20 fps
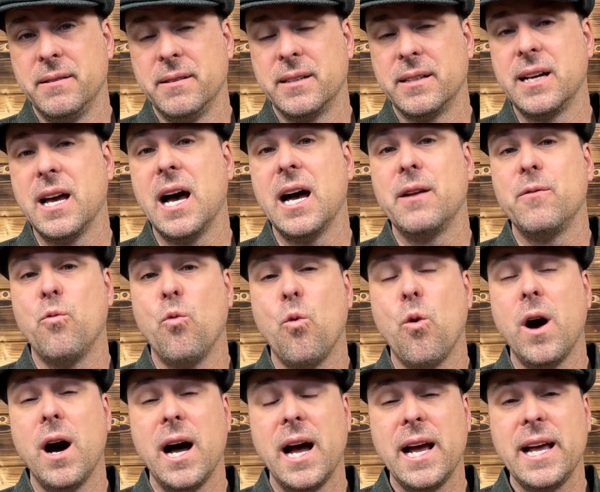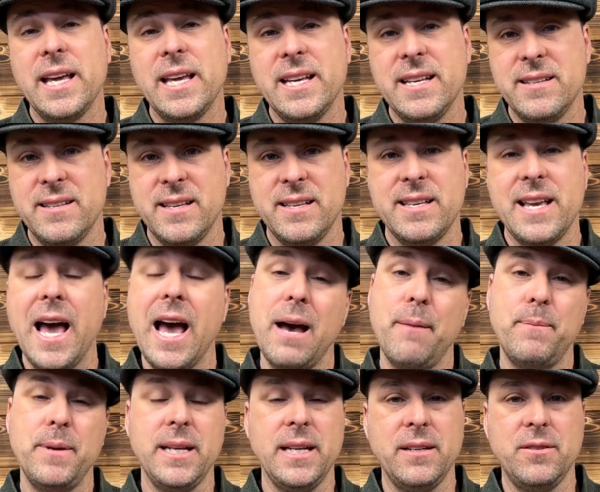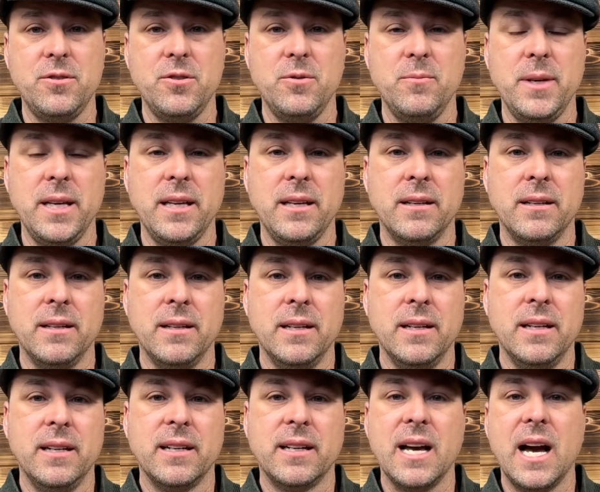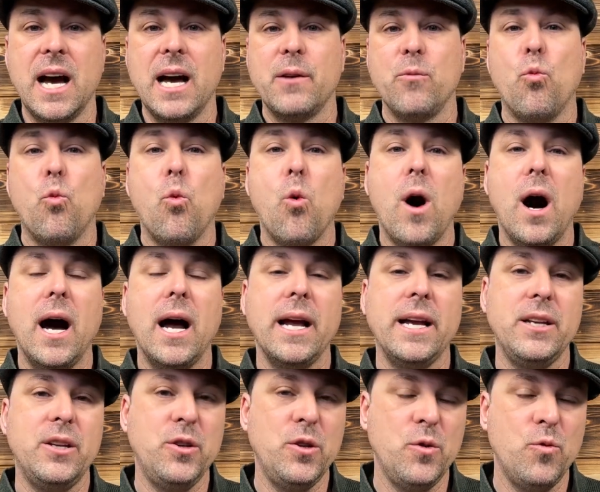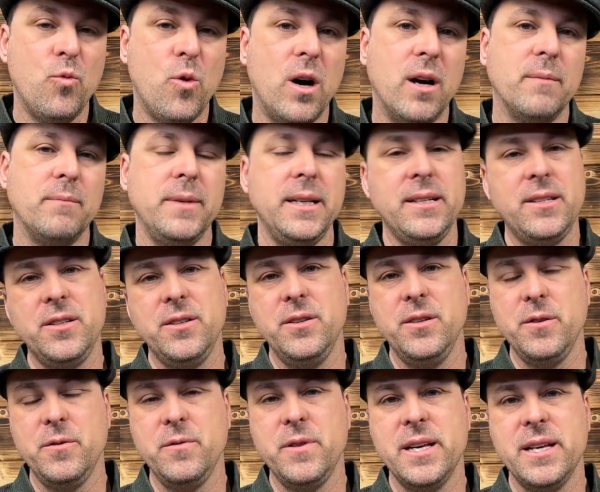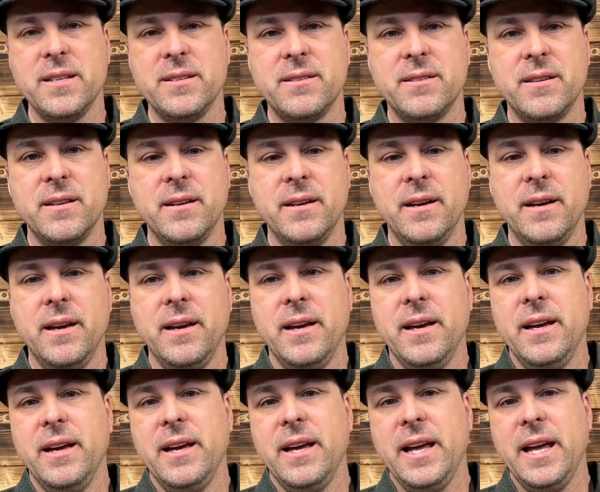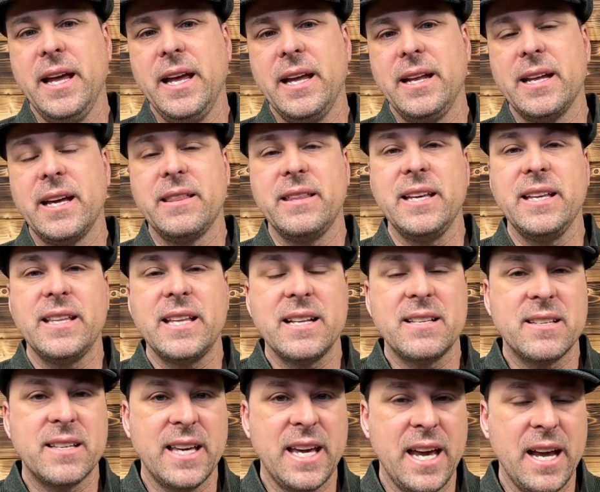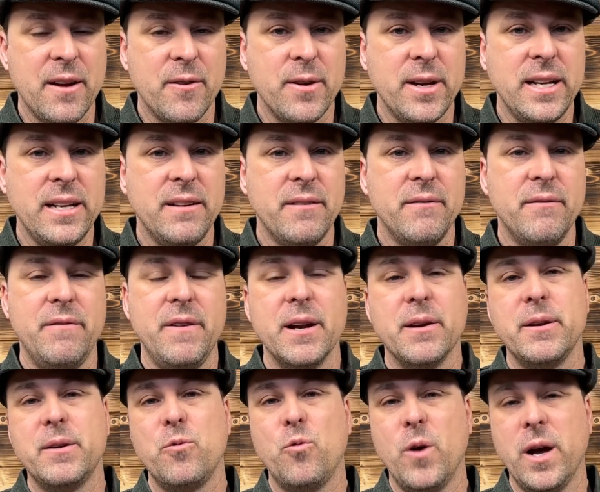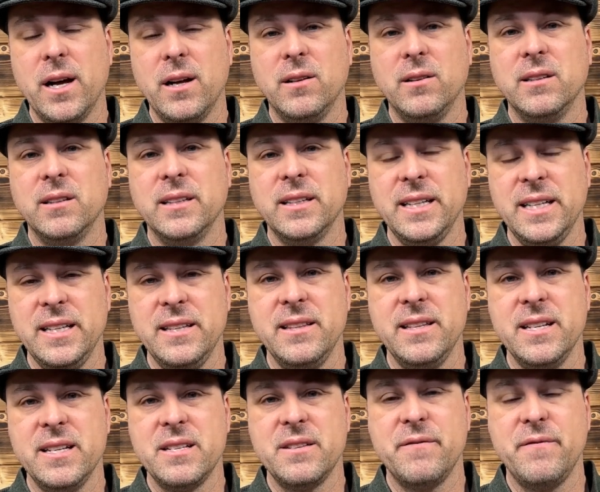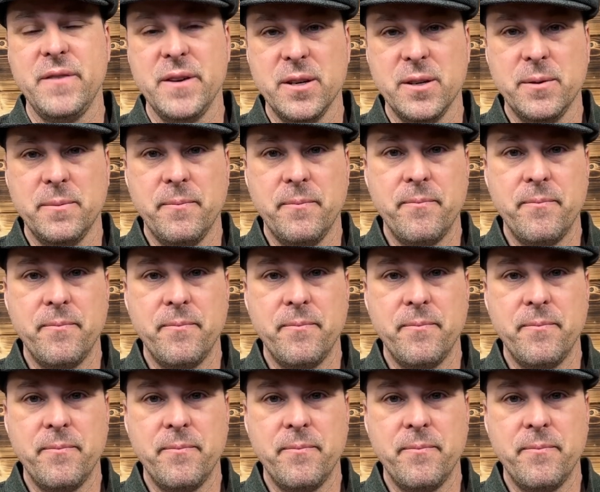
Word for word: God, why is this happening to me? God, why do you want me to do this? And I think that's carried very well in this film.